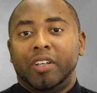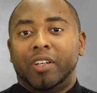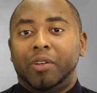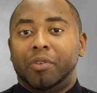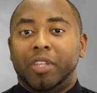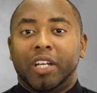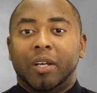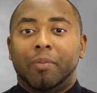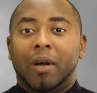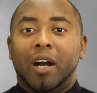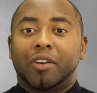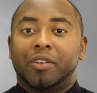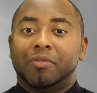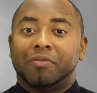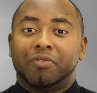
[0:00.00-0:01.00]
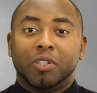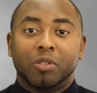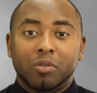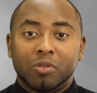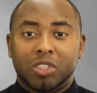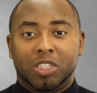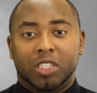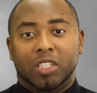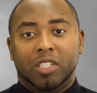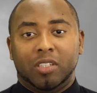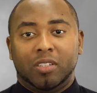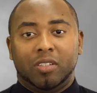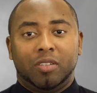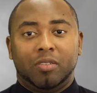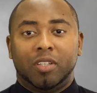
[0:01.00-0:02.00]
You think about
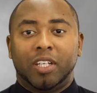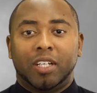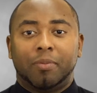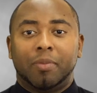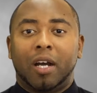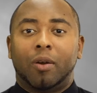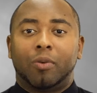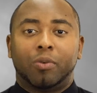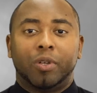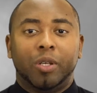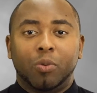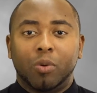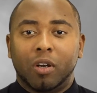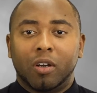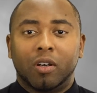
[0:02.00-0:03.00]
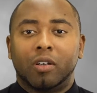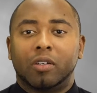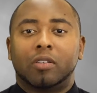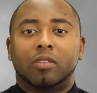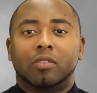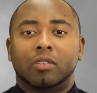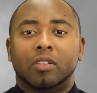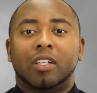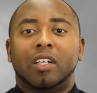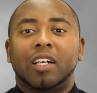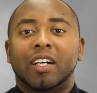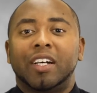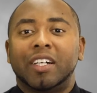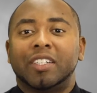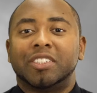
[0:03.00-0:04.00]
confusion. You think about rework.
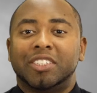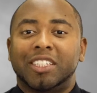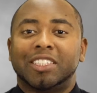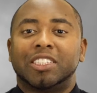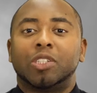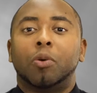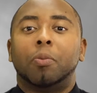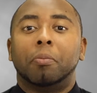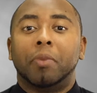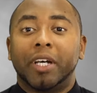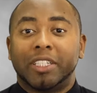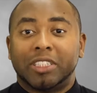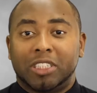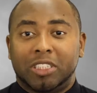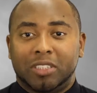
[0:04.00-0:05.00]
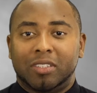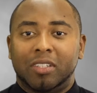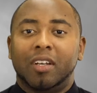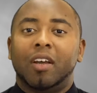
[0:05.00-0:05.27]
It's just so much.